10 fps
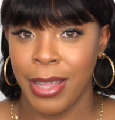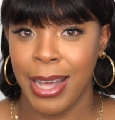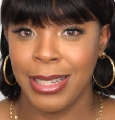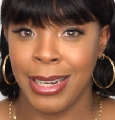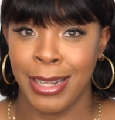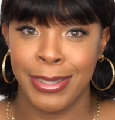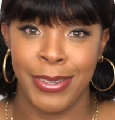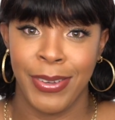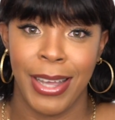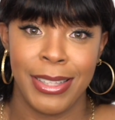for that and i'll
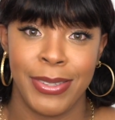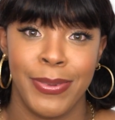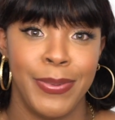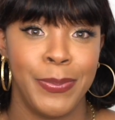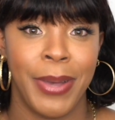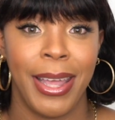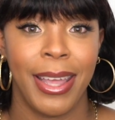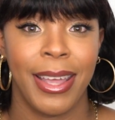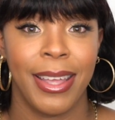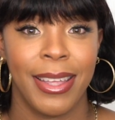see you guys soon bye